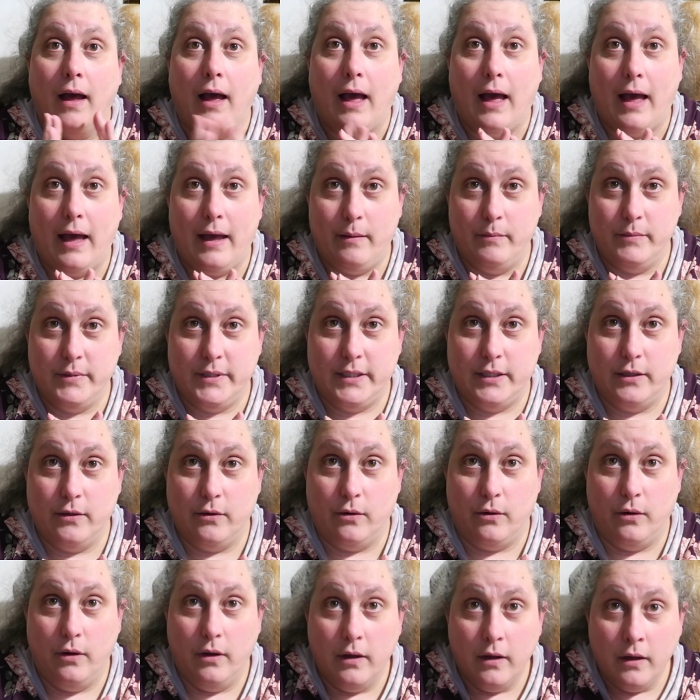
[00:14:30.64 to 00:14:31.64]
I'm
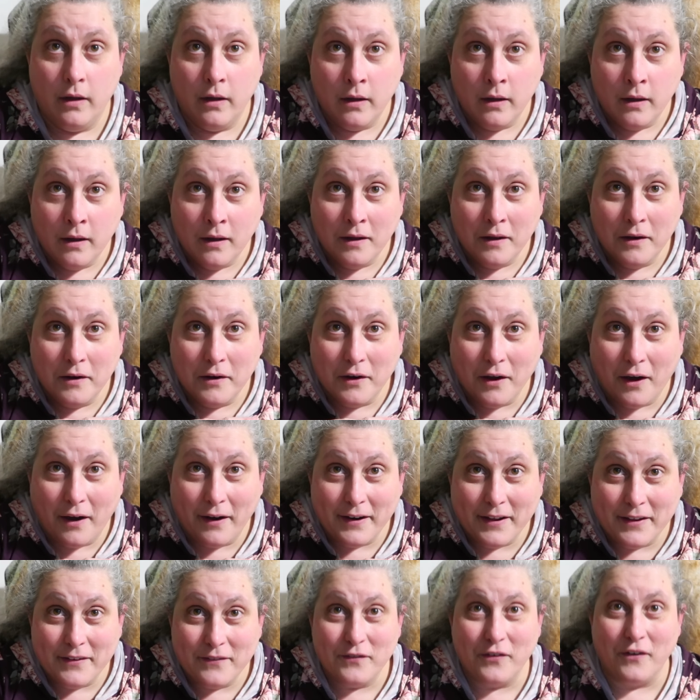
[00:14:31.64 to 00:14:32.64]
still
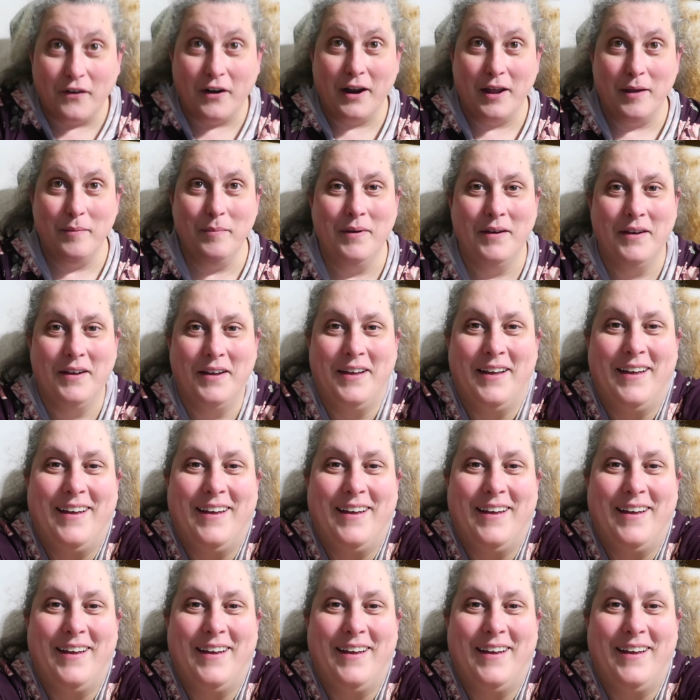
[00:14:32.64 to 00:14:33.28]
not in frame.